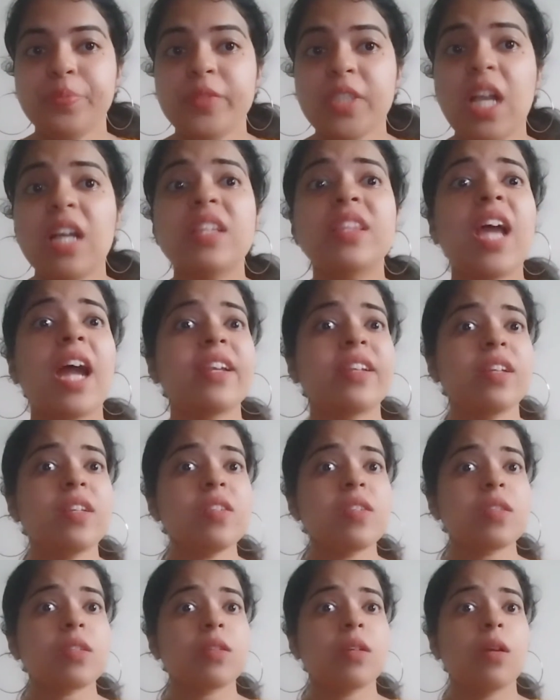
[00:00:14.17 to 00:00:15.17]
that
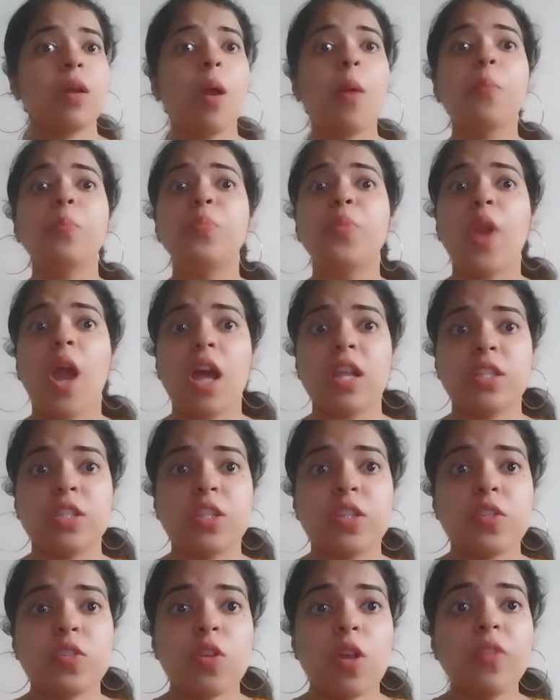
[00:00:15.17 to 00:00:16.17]
is
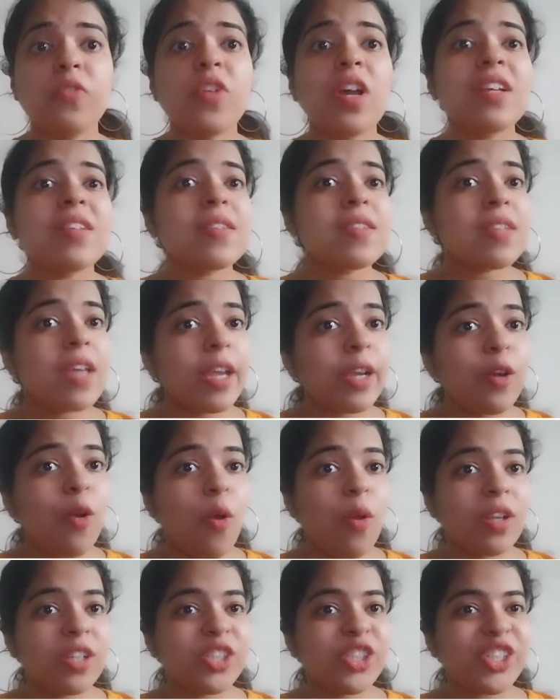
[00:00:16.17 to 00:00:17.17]
branches of
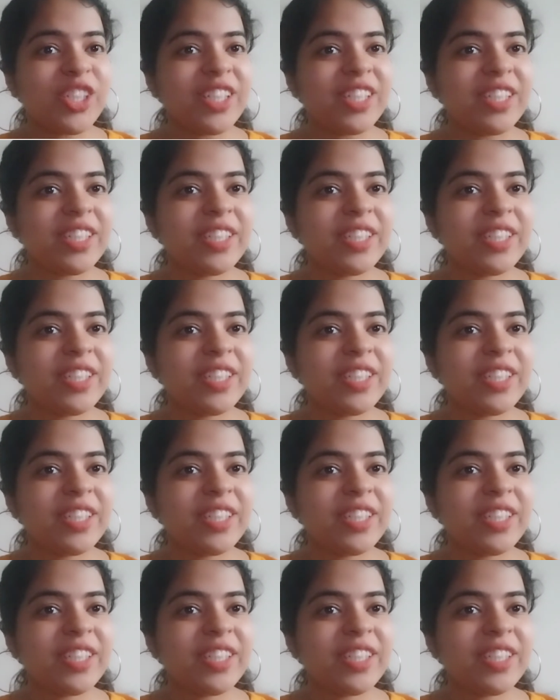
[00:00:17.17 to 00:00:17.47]
psychology.